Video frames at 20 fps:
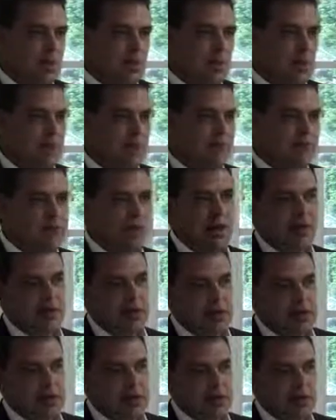Well, I've got
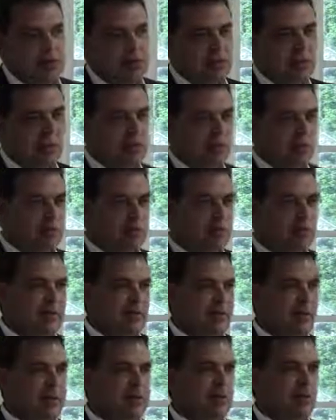three kids that are home.
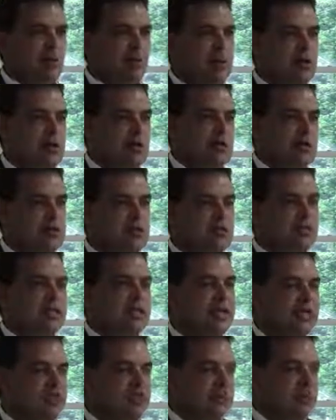I've got twin girls that are
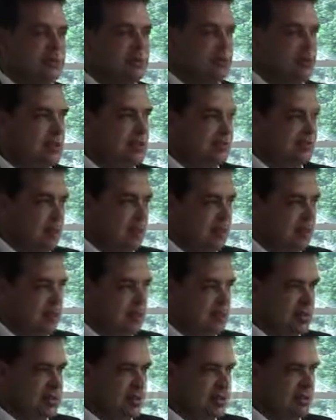ten and a son
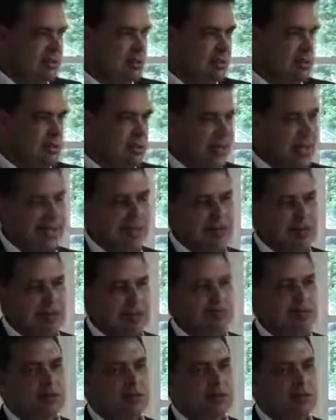that's eight.